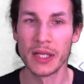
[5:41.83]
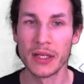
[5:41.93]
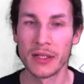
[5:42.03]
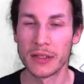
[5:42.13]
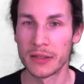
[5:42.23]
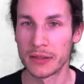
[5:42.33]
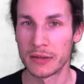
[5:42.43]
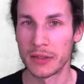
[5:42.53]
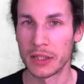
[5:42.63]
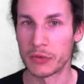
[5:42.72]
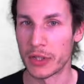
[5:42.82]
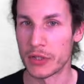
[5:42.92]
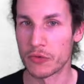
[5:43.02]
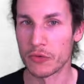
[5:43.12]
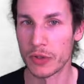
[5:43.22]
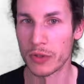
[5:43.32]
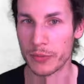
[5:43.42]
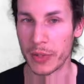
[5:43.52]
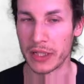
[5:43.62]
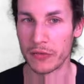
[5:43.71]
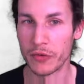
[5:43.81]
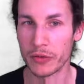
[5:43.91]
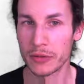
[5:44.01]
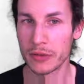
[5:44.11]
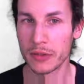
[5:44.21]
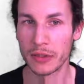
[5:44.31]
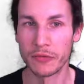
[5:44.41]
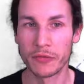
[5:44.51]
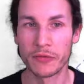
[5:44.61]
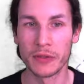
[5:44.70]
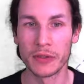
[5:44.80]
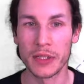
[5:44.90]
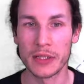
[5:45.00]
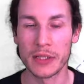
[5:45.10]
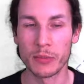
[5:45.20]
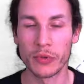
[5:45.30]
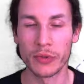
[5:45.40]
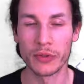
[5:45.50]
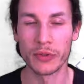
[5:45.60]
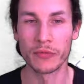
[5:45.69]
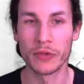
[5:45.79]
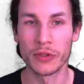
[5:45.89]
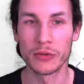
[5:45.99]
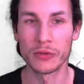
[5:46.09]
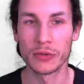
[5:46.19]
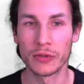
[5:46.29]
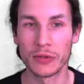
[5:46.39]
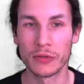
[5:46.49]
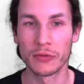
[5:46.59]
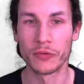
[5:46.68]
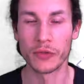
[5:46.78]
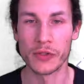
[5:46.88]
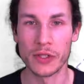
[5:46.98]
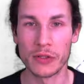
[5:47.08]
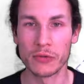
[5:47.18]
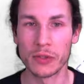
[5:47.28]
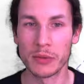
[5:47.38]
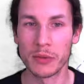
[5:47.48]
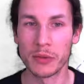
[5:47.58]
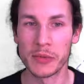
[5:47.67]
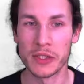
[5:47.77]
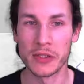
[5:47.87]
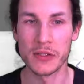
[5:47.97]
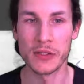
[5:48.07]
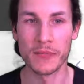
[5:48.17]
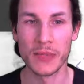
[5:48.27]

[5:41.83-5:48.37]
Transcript: It runs rootless by default if that's important for use for security purposes.